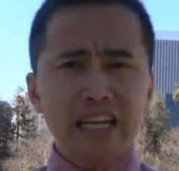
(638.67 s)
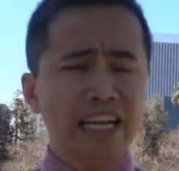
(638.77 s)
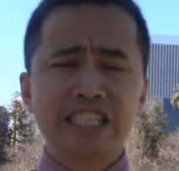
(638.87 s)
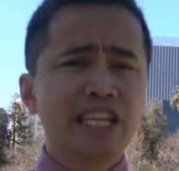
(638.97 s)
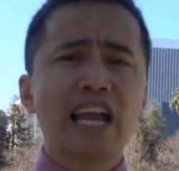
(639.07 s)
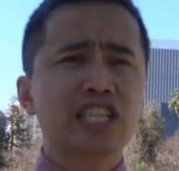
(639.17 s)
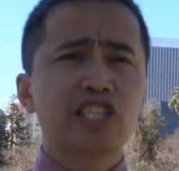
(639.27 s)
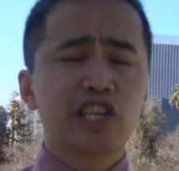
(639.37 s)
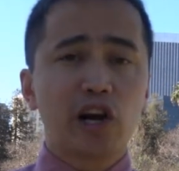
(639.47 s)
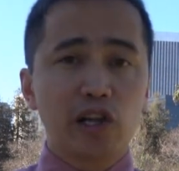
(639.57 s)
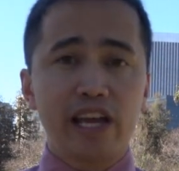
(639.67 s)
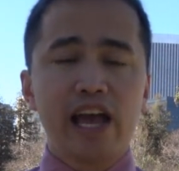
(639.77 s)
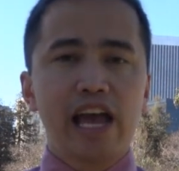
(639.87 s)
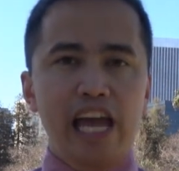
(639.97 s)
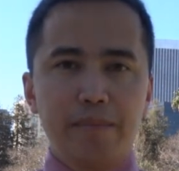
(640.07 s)
it's not necessarily
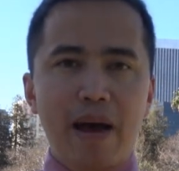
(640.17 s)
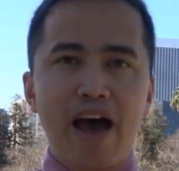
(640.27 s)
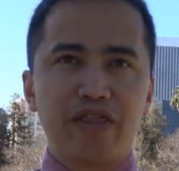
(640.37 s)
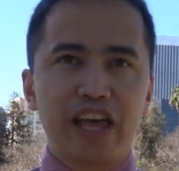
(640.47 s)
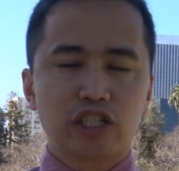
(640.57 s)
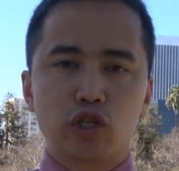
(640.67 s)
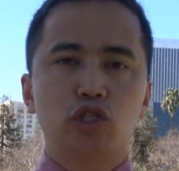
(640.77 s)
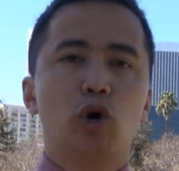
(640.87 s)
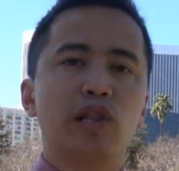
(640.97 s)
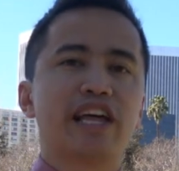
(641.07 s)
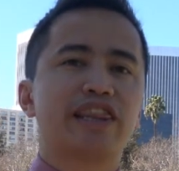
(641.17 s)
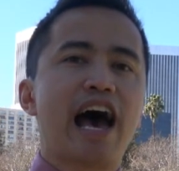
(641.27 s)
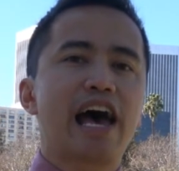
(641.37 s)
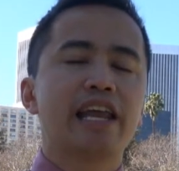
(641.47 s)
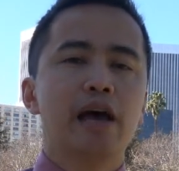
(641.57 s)
a bad thing. So don't let
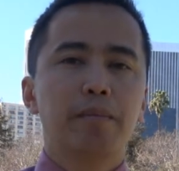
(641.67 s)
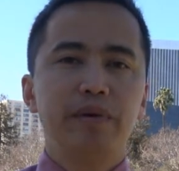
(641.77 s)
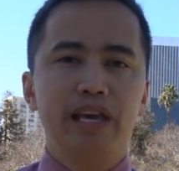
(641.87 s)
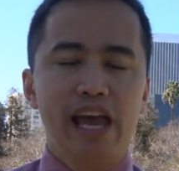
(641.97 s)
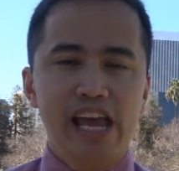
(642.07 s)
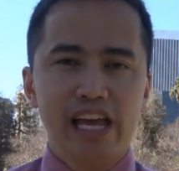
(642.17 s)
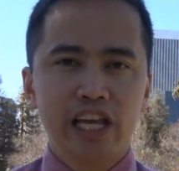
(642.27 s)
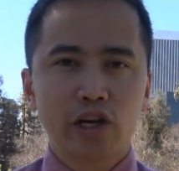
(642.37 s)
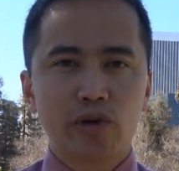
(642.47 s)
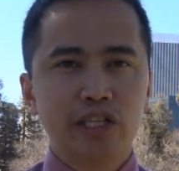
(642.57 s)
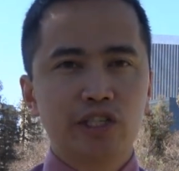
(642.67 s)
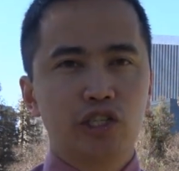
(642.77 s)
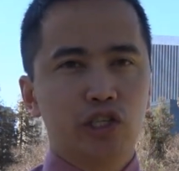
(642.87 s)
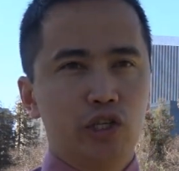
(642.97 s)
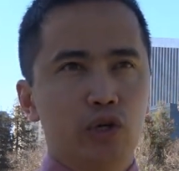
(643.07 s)
that be a hindrance
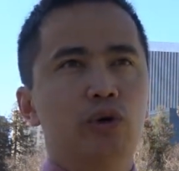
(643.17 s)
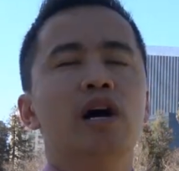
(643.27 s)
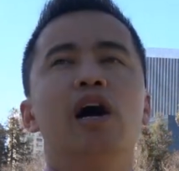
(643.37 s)
to you.